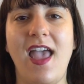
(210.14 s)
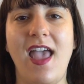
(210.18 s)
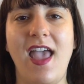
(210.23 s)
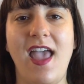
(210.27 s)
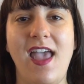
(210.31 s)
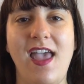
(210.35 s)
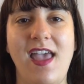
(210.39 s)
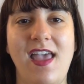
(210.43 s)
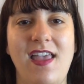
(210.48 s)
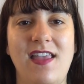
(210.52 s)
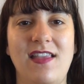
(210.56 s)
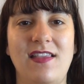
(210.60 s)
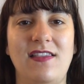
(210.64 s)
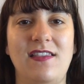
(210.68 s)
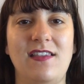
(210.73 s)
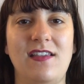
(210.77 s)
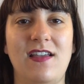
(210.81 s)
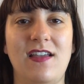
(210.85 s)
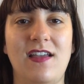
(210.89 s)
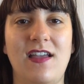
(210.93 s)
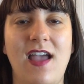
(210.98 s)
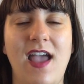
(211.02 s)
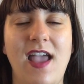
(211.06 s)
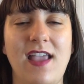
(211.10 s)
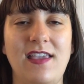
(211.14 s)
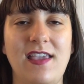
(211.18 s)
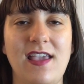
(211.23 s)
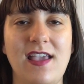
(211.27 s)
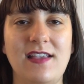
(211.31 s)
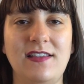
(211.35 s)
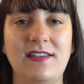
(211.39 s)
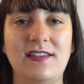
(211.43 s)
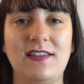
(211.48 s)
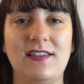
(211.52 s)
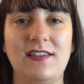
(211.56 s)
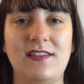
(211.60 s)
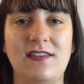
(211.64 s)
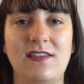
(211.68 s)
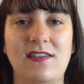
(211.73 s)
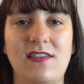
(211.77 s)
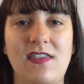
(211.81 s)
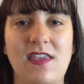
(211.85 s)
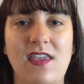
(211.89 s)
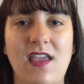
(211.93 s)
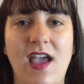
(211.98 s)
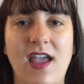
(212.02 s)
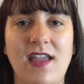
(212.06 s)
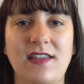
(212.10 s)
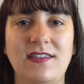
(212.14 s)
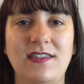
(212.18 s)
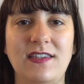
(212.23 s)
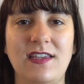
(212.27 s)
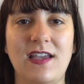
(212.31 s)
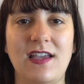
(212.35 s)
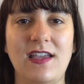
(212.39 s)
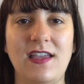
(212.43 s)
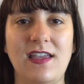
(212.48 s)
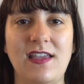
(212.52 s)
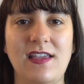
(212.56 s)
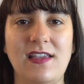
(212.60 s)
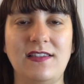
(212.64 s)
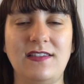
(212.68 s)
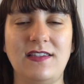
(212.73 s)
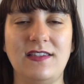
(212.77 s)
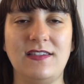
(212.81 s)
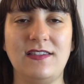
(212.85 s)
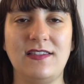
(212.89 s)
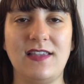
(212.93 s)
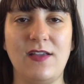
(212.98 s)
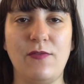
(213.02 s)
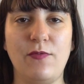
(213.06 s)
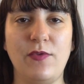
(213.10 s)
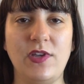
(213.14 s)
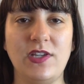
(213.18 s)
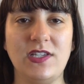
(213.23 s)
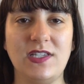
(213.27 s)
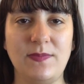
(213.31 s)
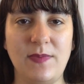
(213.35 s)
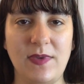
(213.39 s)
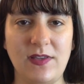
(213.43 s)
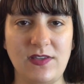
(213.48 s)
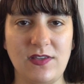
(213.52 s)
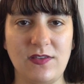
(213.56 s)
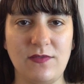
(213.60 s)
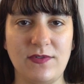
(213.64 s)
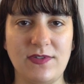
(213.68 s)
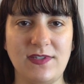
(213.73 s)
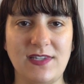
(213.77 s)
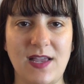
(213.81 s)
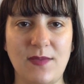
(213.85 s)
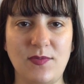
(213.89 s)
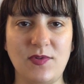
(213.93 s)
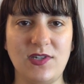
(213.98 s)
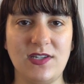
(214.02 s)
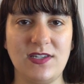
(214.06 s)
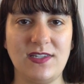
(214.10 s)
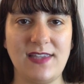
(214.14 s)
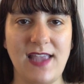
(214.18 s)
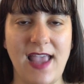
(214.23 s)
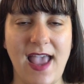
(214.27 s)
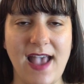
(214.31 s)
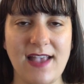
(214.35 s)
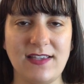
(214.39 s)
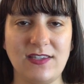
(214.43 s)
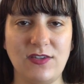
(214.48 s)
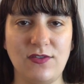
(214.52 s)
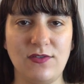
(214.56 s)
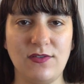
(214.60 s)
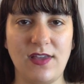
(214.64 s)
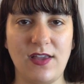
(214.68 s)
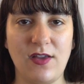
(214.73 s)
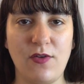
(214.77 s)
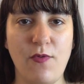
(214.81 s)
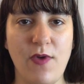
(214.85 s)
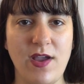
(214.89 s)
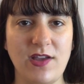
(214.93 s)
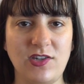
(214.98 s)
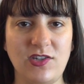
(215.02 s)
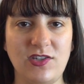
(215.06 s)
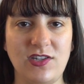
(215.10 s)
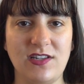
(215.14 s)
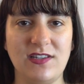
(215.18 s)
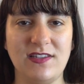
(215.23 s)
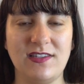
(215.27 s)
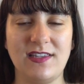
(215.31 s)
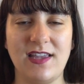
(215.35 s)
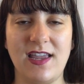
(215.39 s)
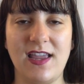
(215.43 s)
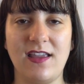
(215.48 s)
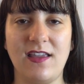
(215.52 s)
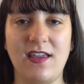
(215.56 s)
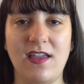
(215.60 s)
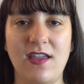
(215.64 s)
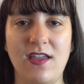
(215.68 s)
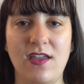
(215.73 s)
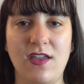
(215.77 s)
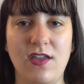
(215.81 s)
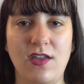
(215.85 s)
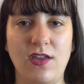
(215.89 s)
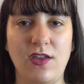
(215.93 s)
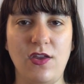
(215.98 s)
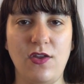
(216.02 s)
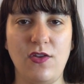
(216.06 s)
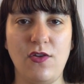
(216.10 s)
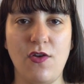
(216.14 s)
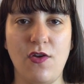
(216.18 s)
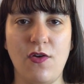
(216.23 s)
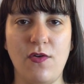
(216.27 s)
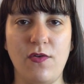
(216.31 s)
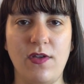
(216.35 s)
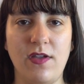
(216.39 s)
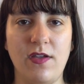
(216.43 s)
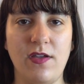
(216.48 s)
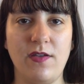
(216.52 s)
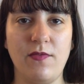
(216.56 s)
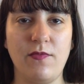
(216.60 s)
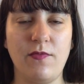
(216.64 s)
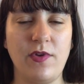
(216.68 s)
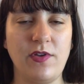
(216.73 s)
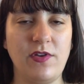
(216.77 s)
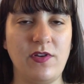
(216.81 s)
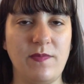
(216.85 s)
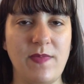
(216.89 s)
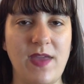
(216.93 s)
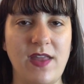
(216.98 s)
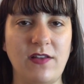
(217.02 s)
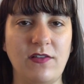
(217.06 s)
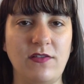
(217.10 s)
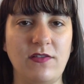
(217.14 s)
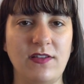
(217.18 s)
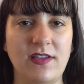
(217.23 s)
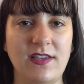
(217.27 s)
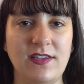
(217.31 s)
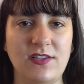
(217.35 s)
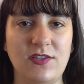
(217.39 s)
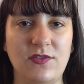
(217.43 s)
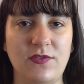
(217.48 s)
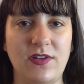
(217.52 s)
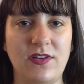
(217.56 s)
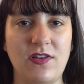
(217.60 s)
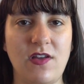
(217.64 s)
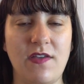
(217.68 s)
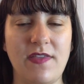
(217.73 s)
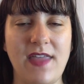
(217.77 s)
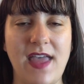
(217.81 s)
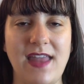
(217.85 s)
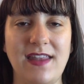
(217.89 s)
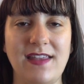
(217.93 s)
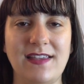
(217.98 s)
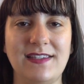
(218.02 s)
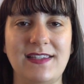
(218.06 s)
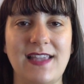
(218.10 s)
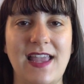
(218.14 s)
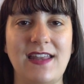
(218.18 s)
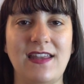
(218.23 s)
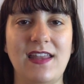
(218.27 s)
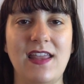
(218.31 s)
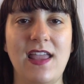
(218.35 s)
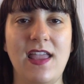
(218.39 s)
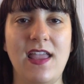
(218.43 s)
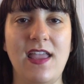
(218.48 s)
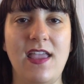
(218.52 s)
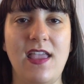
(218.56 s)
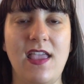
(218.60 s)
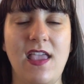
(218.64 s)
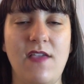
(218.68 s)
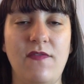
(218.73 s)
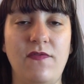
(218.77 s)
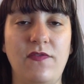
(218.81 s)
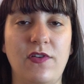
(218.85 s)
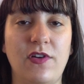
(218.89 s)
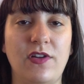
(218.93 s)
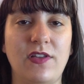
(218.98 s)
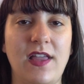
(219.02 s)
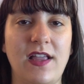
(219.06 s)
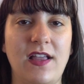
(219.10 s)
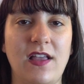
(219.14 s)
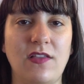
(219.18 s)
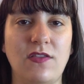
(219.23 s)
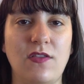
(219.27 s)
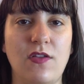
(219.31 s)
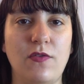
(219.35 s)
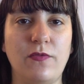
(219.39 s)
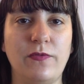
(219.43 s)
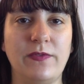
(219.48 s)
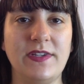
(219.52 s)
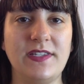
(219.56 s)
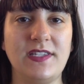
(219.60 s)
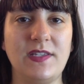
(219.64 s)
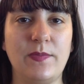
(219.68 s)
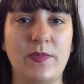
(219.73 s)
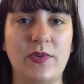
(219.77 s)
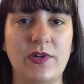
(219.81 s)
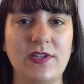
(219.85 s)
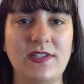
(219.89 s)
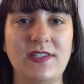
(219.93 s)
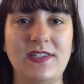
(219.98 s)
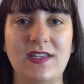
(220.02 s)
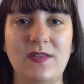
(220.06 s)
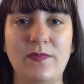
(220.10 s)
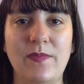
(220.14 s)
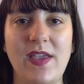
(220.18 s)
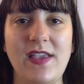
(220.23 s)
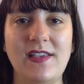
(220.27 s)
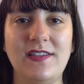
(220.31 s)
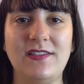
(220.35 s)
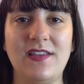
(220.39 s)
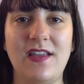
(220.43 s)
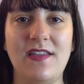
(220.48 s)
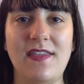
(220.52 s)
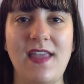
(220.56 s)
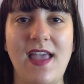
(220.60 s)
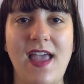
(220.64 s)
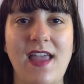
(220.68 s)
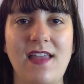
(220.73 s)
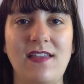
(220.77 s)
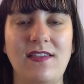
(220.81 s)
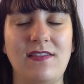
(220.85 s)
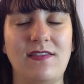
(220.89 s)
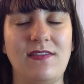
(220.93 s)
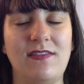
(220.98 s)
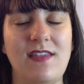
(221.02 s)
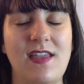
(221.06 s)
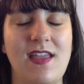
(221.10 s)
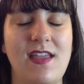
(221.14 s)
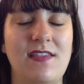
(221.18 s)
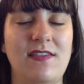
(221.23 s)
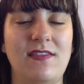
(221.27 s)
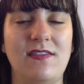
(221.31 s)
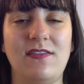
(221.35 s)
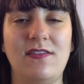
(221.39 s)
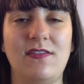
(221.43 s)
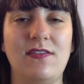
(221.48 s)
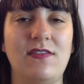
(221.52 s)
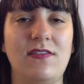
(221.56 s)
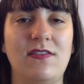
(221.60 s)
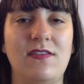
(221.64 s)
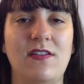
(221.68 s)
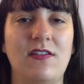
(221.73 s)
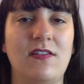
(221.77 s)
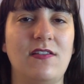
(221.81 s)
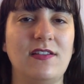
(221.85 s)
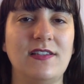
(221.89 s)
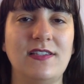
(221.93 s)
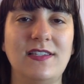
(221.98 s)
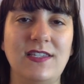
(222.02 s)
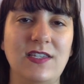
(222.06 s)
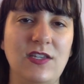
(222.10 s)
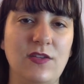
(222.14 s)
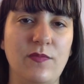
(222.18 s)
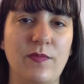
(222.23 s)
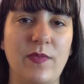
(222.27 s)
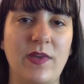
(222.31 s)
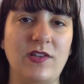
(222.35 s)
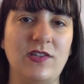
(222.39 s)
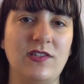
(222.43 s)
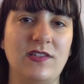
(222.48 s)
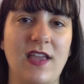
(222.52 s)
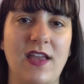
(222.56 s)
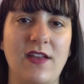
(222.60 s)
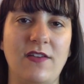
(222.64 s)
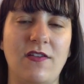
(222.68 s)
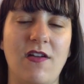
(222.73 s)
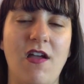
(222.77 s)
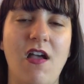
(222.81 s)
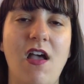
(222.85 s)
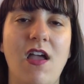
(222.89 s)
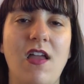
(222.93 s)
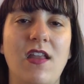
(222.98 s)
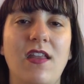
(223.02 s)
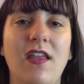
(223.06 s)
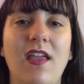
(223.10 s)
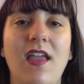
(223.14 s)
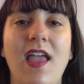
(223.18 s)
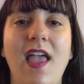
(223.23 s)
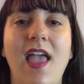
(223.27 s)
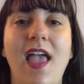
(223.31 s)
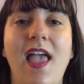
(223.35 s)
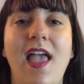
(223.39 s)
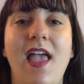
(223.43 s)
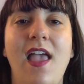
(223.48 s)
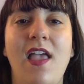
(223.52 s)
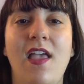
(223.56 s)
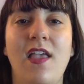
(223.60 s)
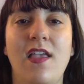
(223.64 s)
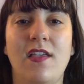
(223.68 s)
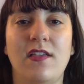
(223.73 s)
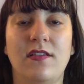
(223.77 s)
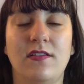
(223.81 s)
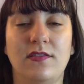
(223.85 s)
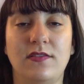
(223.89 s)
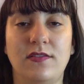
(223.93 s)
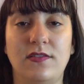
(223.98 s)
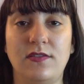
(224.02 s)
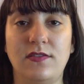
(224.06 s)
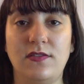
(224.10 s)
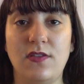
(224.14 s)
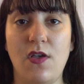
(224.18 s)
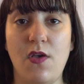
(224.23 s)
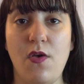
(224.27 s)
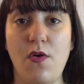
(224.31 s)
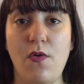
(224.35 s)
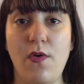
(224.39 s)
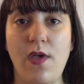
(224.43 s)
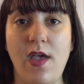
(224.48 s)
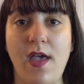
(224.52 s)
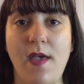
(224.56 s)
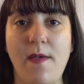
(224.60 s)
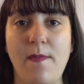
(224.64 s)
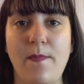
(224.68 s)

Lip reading: And I guess the idea is like when you speak to the receptionist, they ask you like questions like, you know, what your medical history and all that is. And if you're like a low risk person based on that, then they're going to see you much later on. So